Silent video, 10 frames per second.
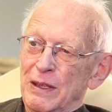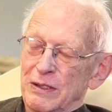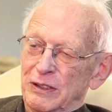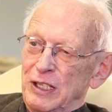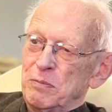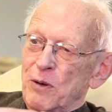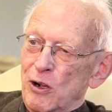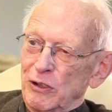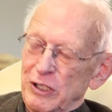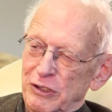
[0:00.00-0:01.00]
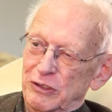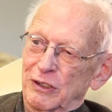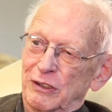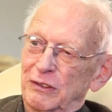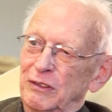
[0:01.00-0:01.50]
keep all these
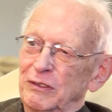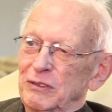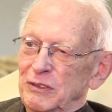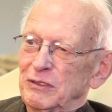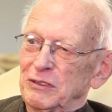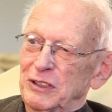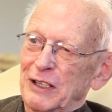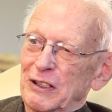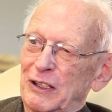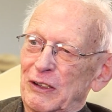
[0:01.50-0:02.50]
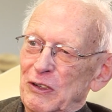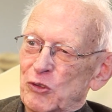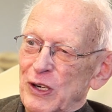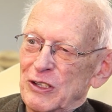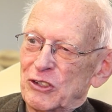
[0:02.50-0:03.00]
uh, technically
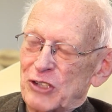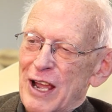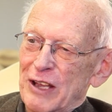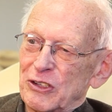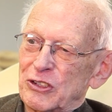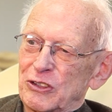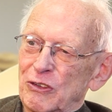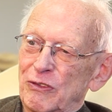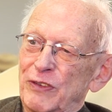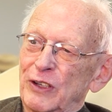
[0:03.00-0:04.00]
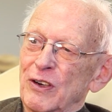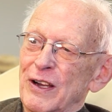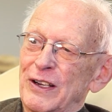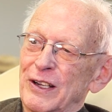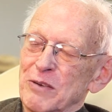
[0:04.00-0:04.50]
trained scientists to figure
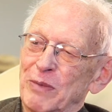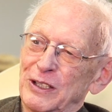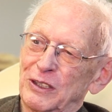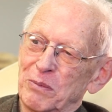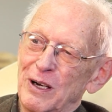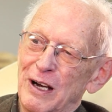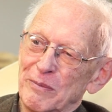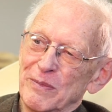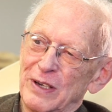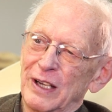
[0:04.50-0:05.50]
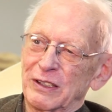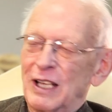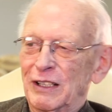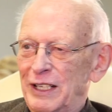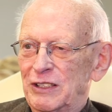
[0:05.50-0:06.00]
out how to make the bomb. I'd,
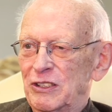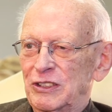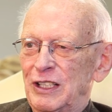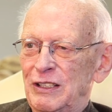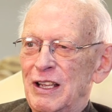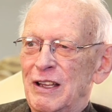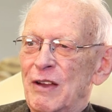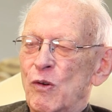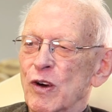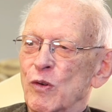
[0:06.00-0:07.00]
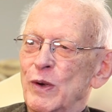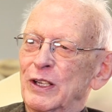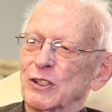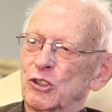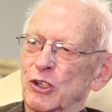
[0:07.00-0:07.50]
I'd, like to say where we
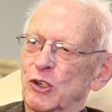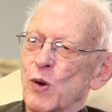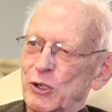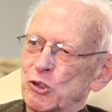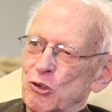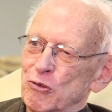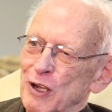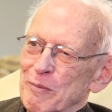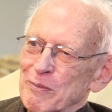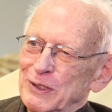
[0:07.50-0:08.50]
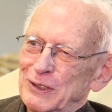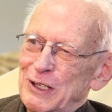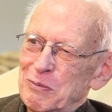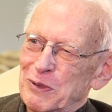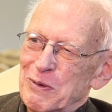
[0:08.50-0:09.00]
could sequester them and
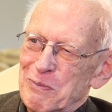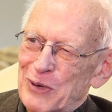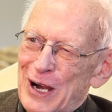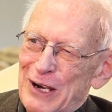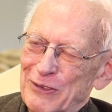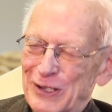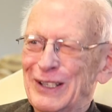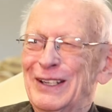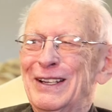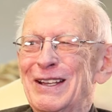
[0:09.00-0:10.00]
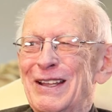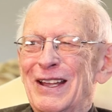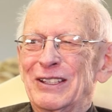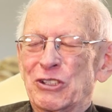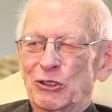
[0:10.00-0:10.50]
keep them private.
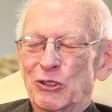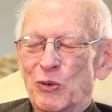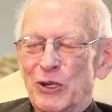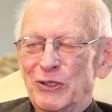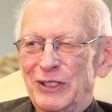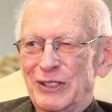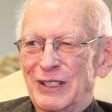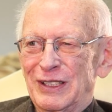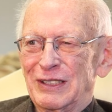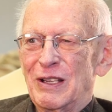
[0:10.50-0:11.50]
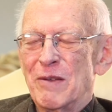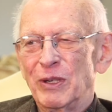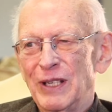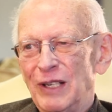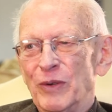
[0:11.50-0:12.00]
That's a good word these days.
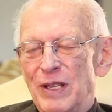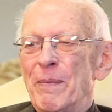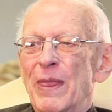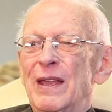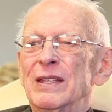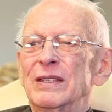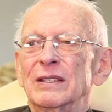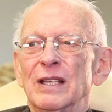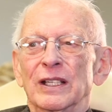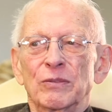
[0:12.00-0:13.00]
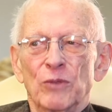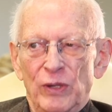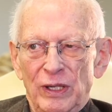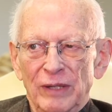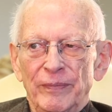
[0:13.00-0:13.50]
But anyway, the next
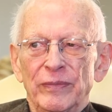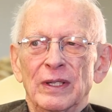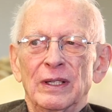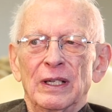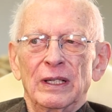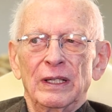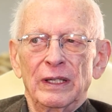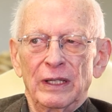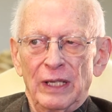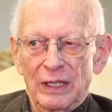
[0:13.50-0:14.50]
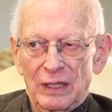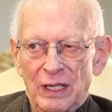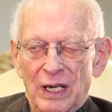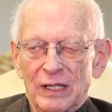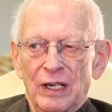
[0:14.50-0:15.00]
morning, at 8
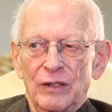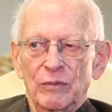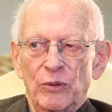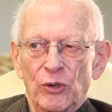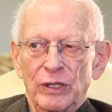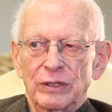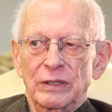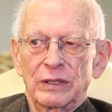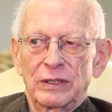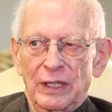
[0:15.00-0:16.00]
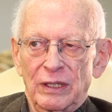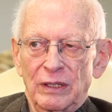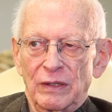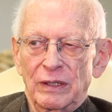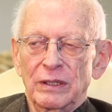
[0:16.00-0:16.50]
o'clock, I reported to the tech
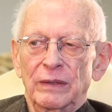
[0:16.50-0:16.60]
area,